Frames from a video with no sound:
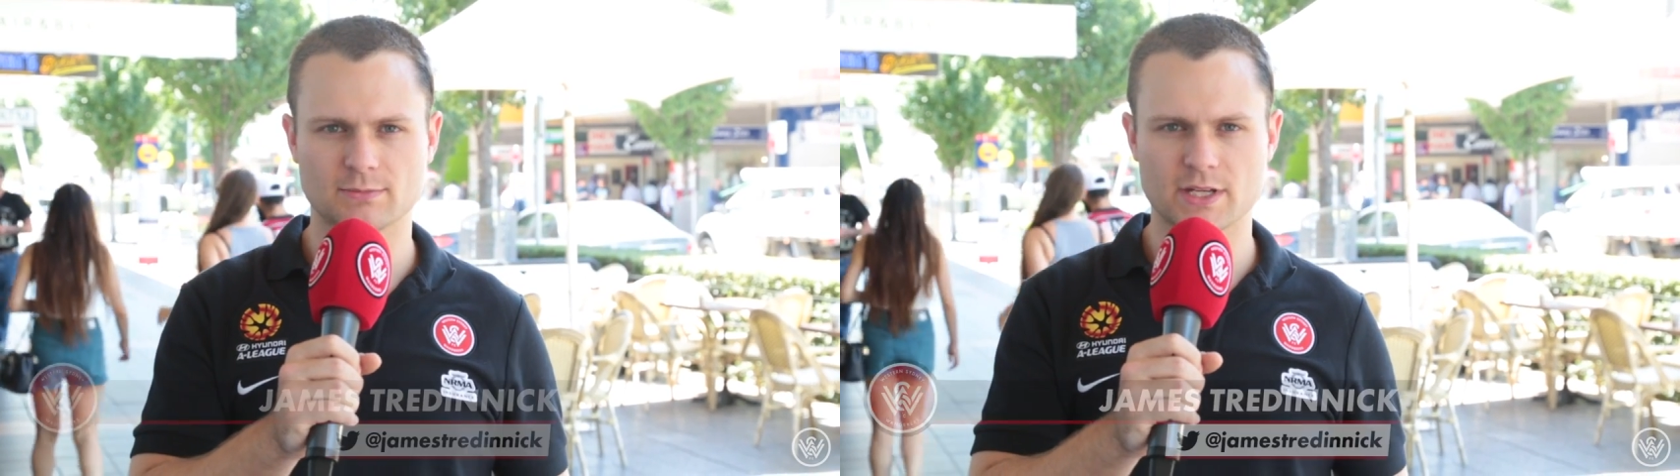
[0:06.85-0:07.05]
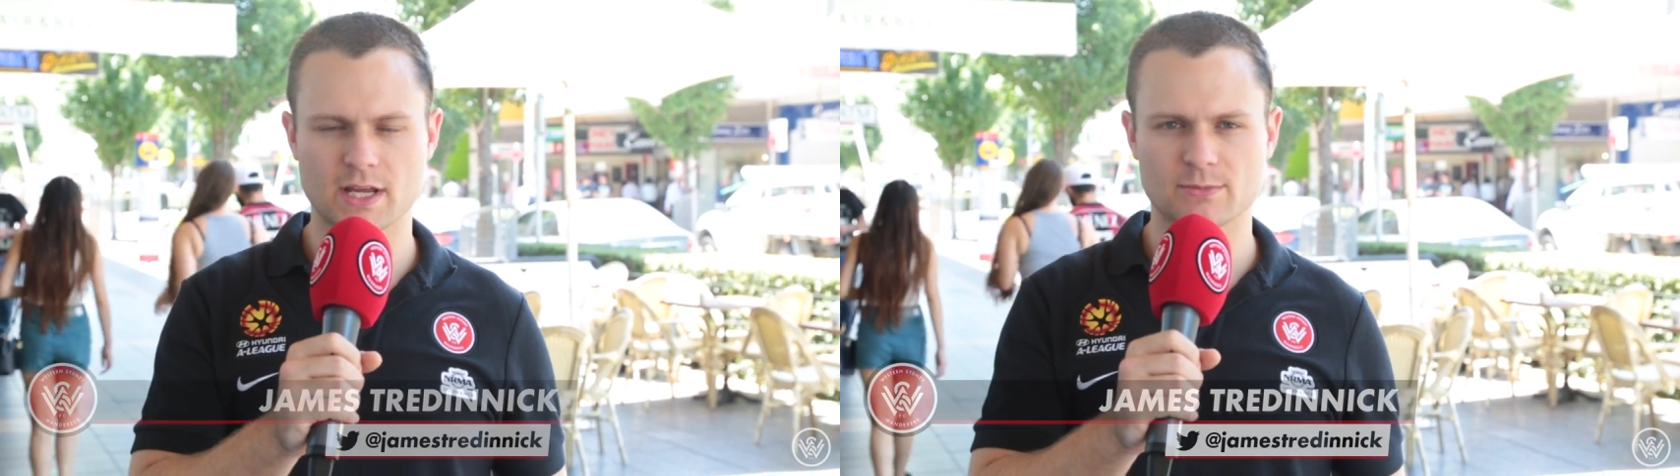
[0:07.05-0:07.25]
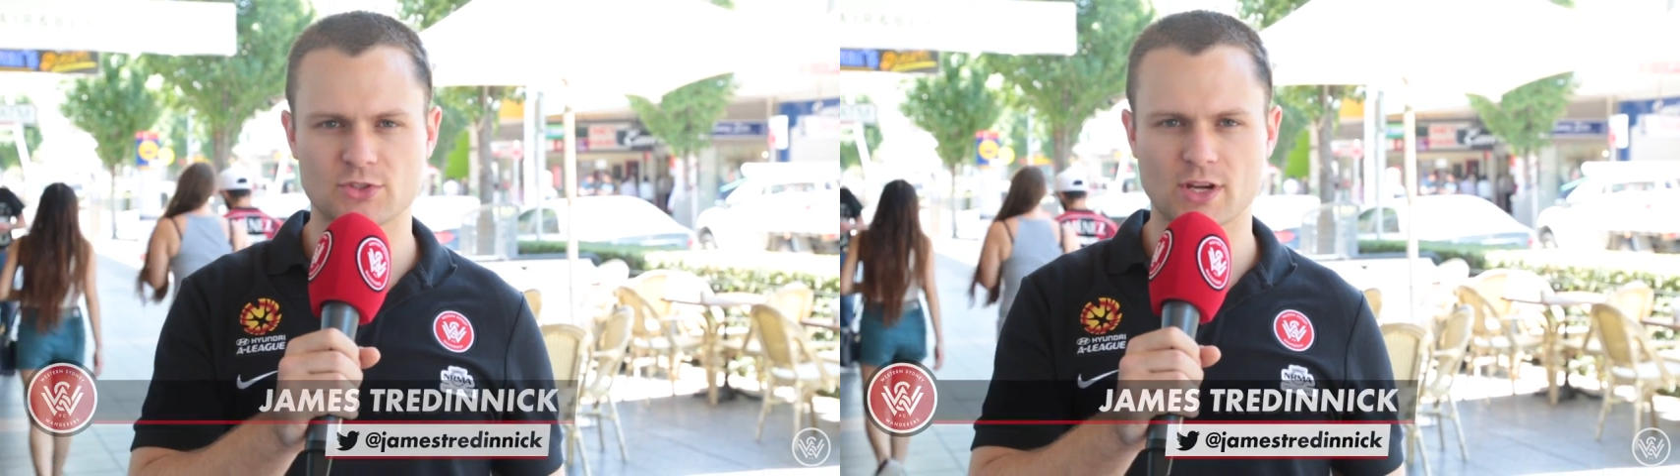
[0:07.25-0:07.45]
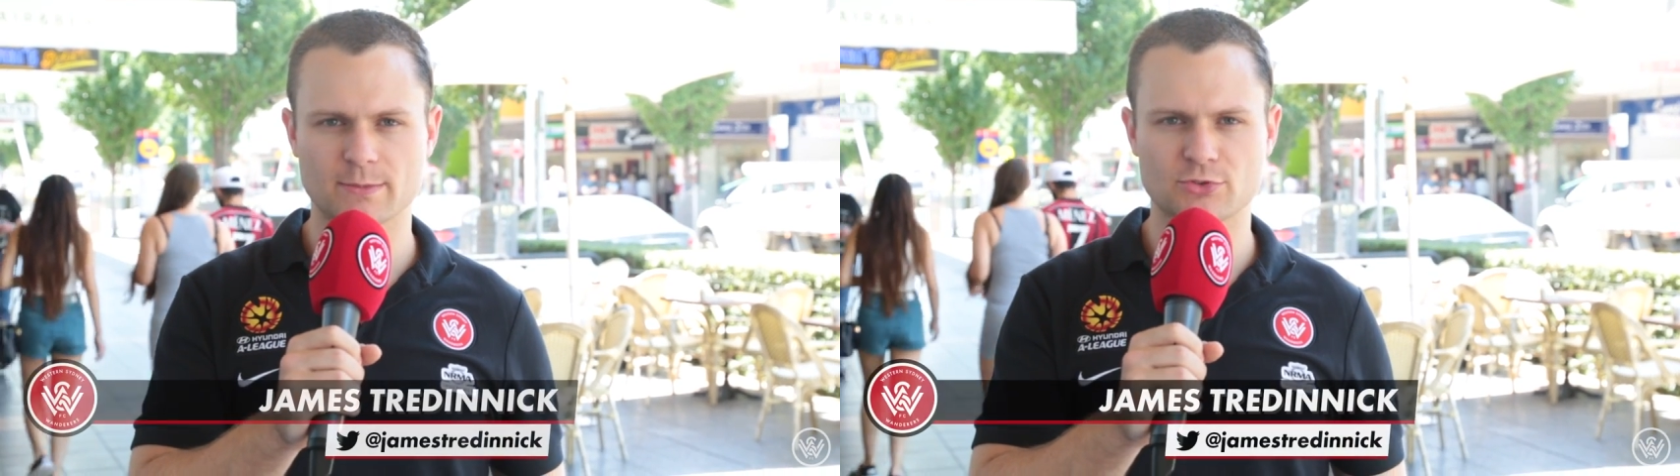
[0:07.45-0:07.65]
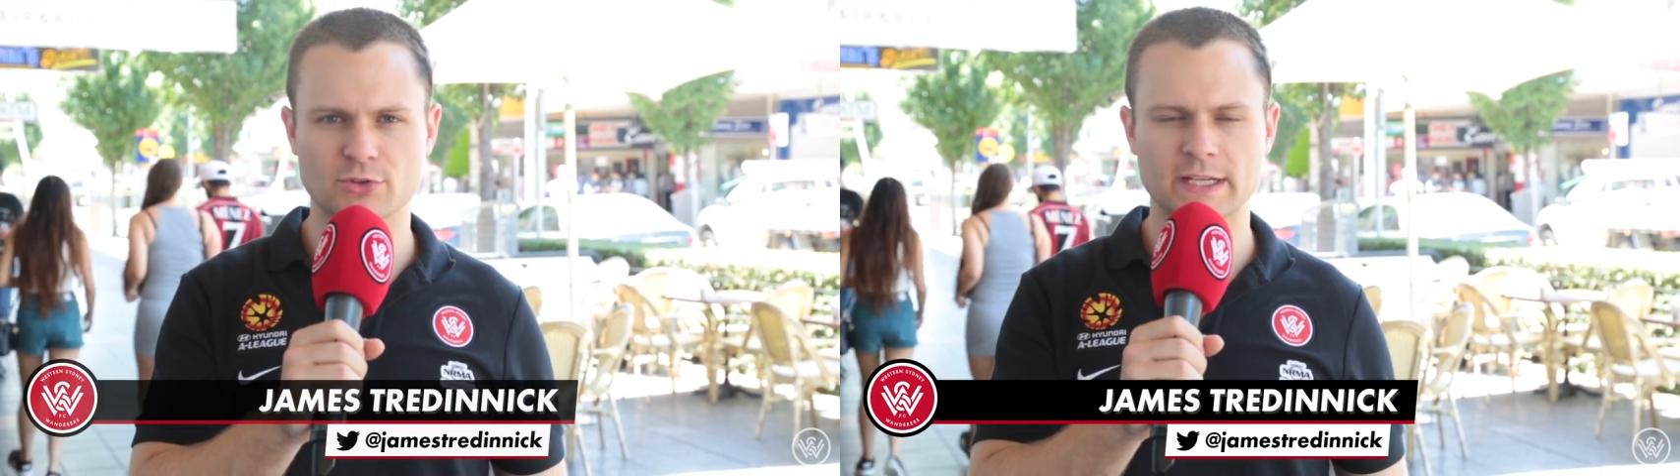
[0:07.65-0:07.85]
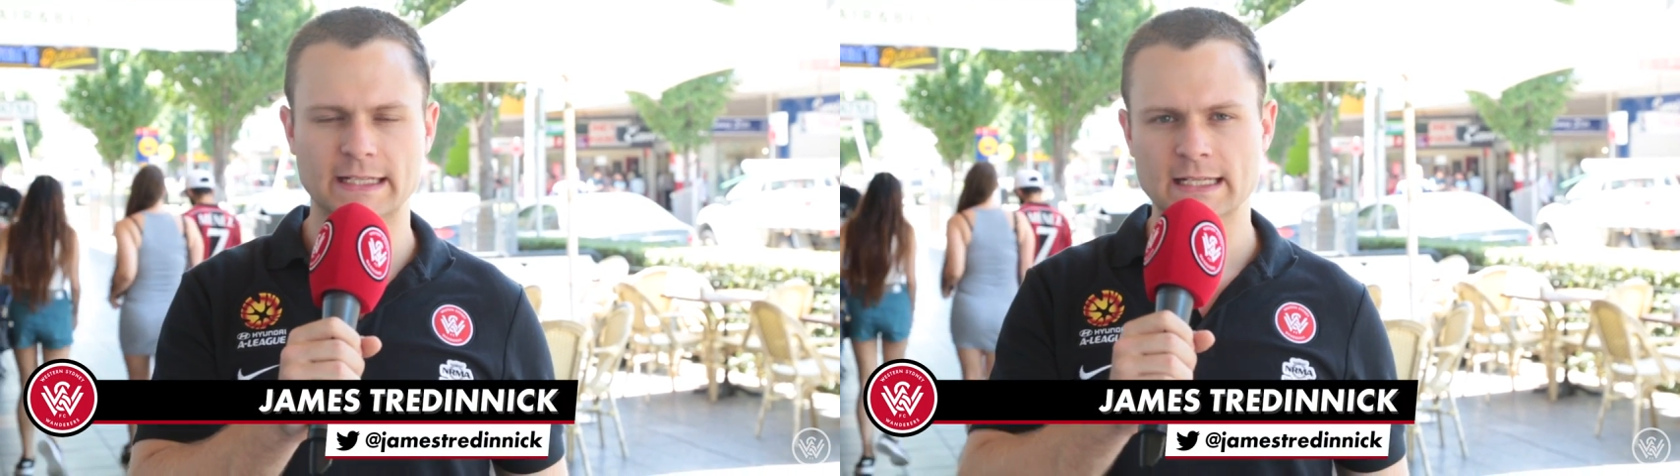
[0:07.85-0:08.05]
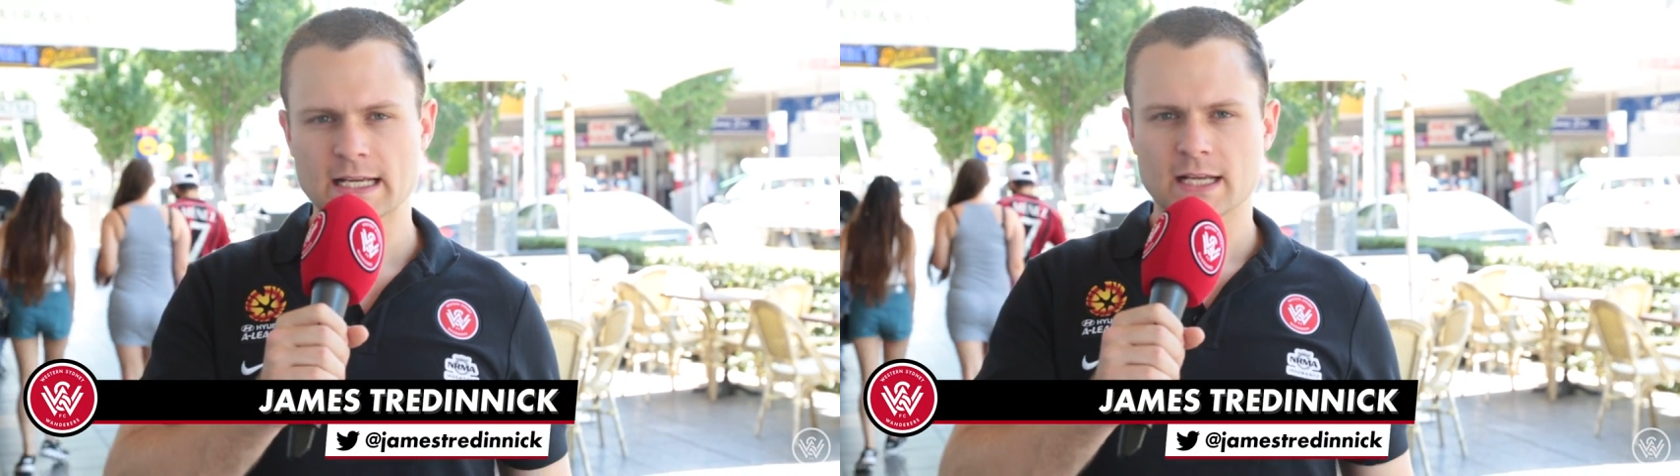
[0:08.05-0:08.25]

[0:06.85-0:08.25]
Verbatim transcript: My name is James Tredenick.